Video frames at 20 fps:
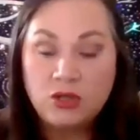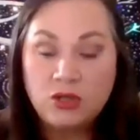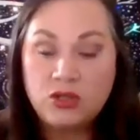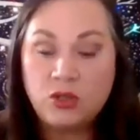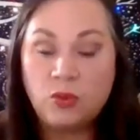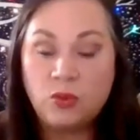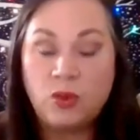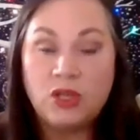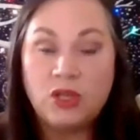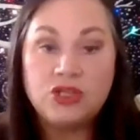
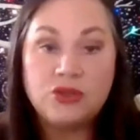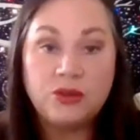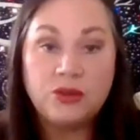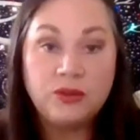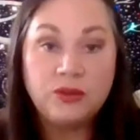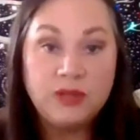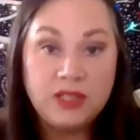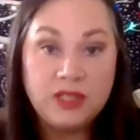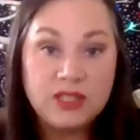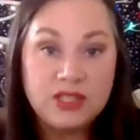to what
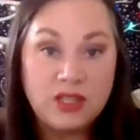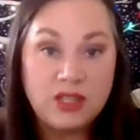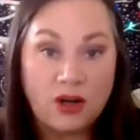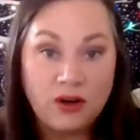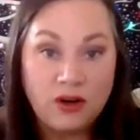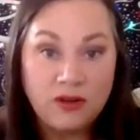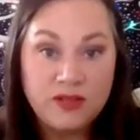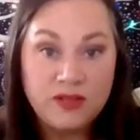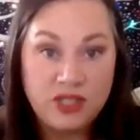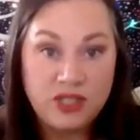truly
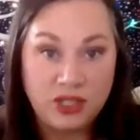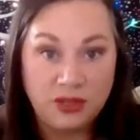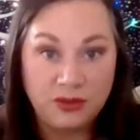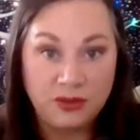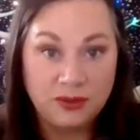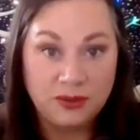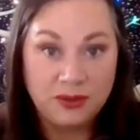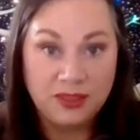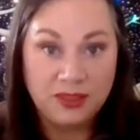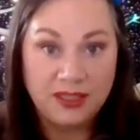serves
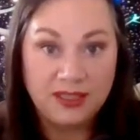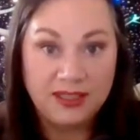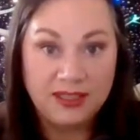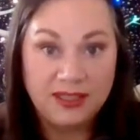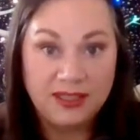you